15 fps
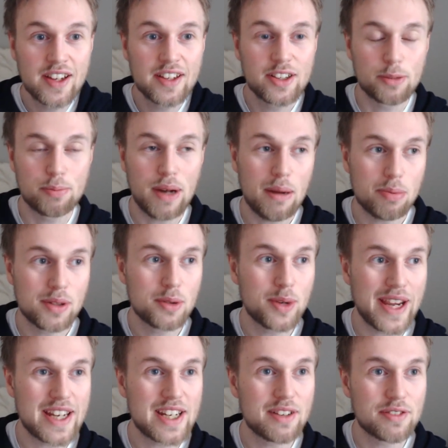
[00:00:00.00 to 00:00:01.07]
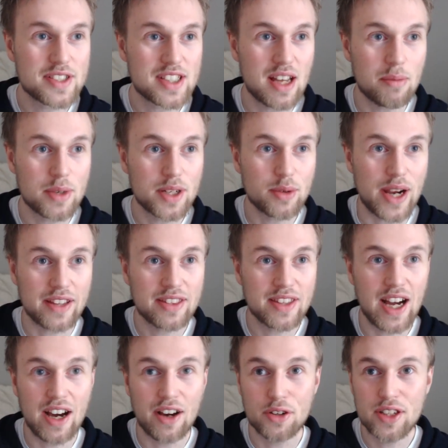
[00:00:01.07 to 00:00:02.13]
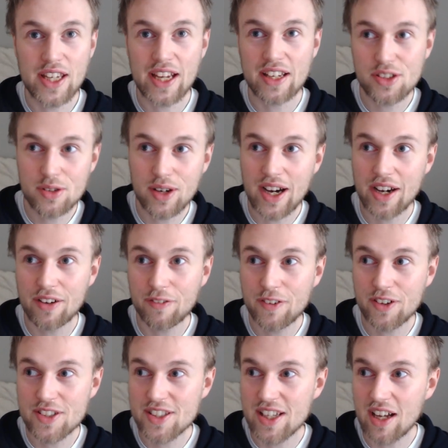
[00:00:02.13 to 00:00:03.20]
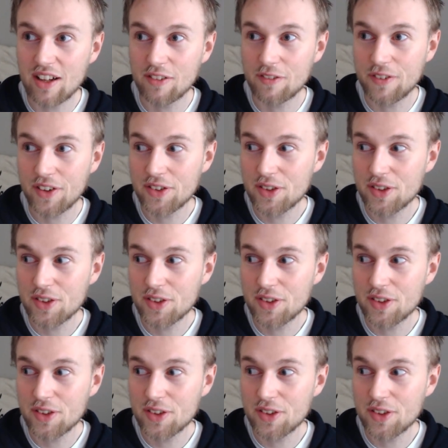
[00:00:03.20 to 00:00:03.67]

You're probably waiting for somebody right now to get you out of yourself and